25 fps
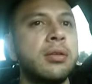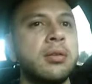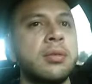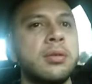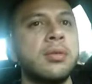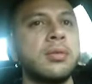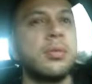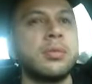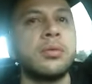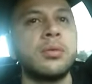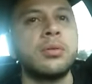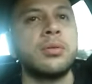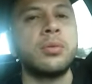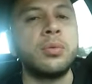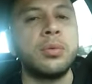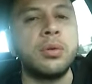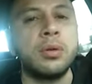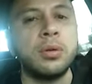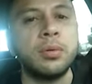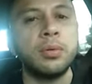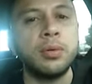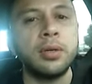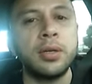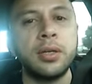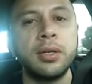so
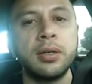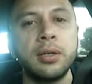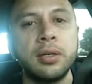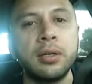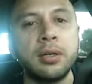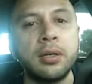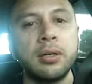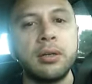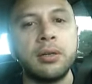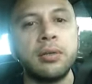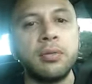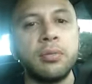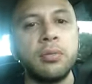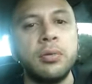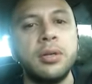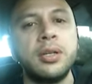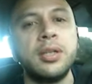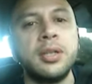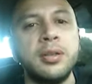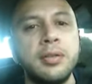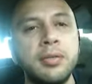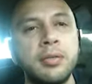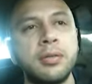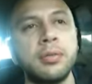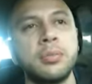we could relieve